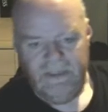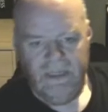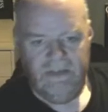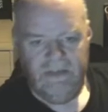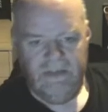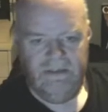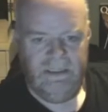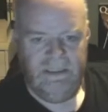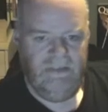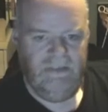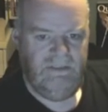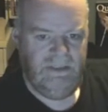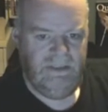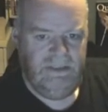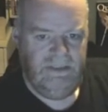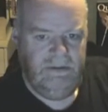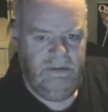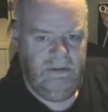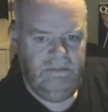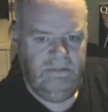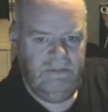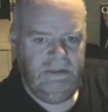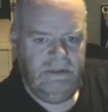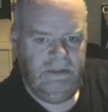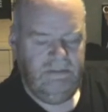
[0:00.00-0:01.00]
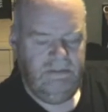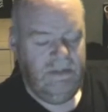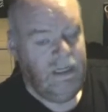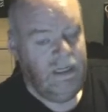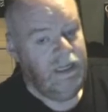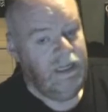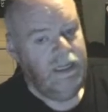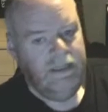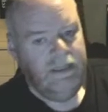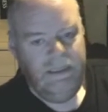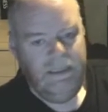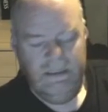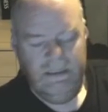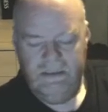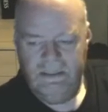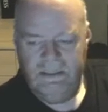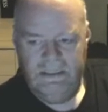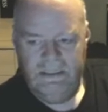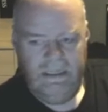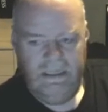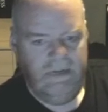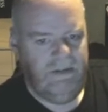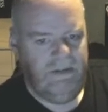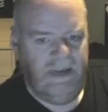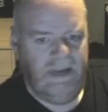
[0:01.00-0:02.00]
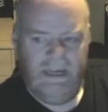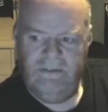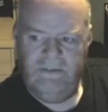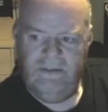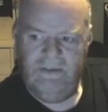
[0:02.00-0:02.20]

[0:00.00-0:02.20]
They'll never do it. Look, there'll never